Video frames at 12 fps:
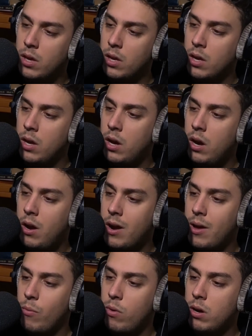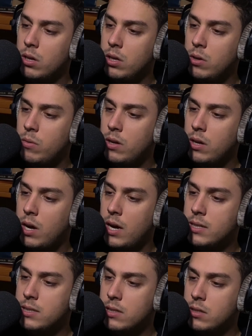All right. Well, you know what? I
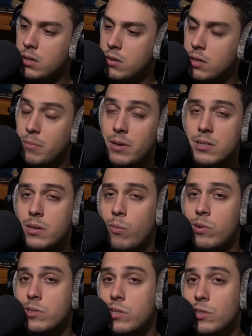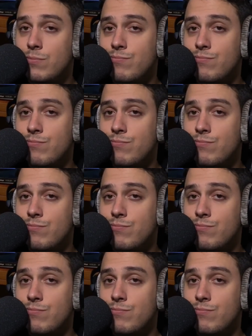did the thirty minutes I wanted to do.